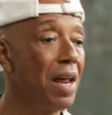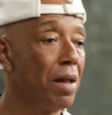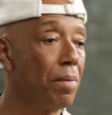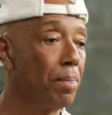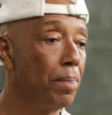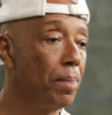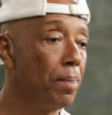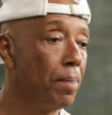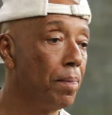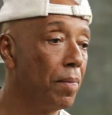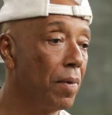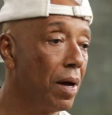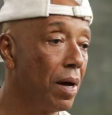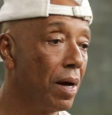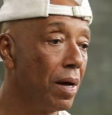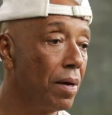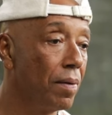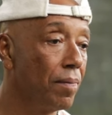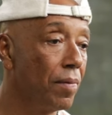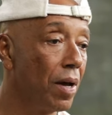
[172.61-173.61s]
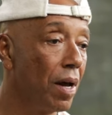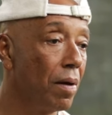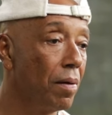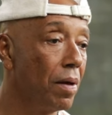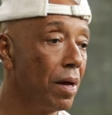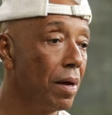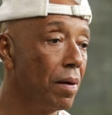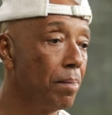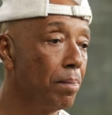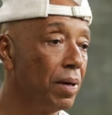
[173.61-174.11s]
had
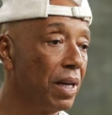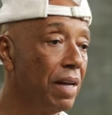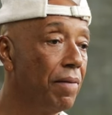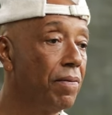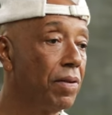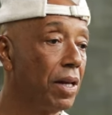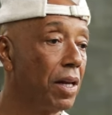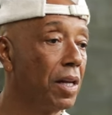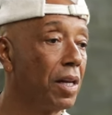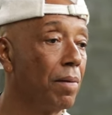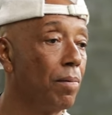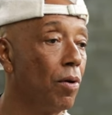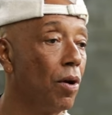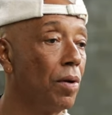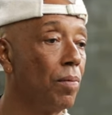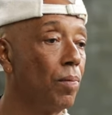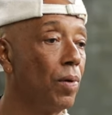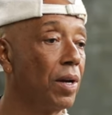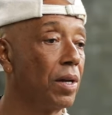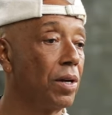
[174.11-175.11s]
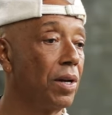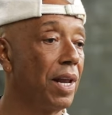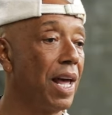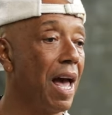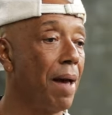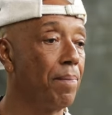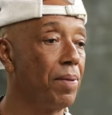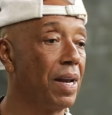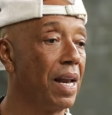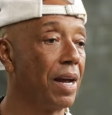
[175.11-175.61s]
a belief system on what could
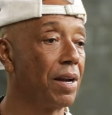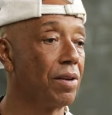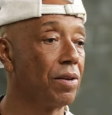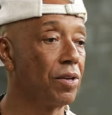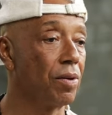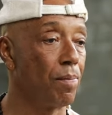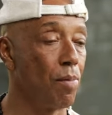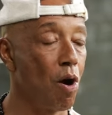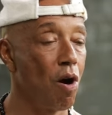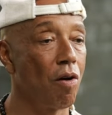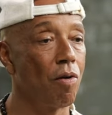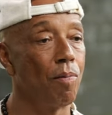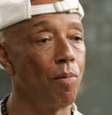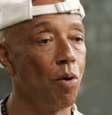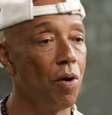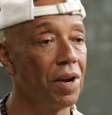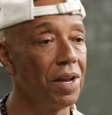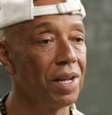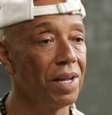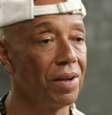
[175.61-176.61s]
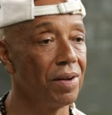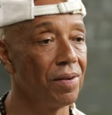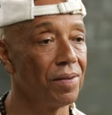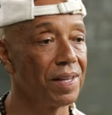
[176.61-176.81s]
happen like tomorrow morning.